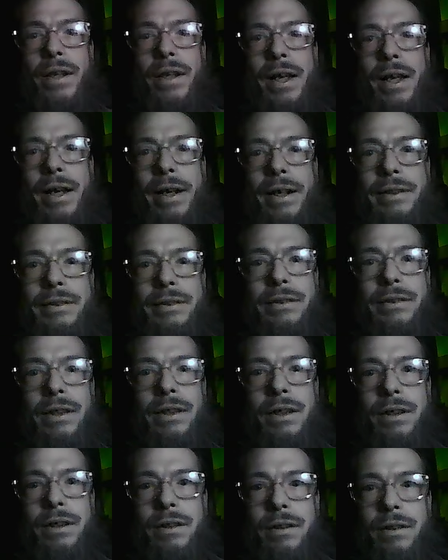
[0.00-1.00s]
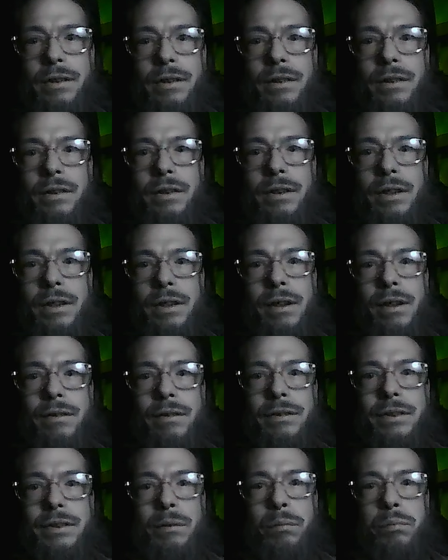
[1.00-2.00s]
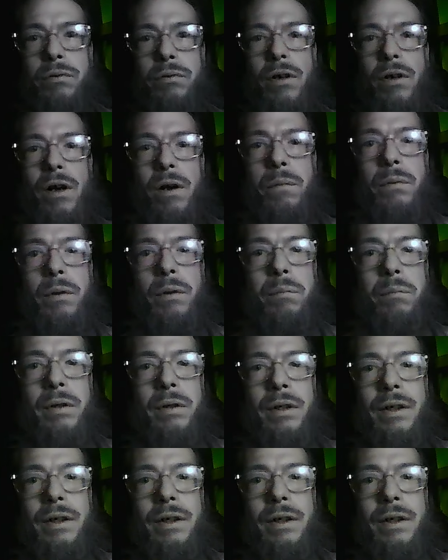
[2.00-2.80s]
and here's the problem.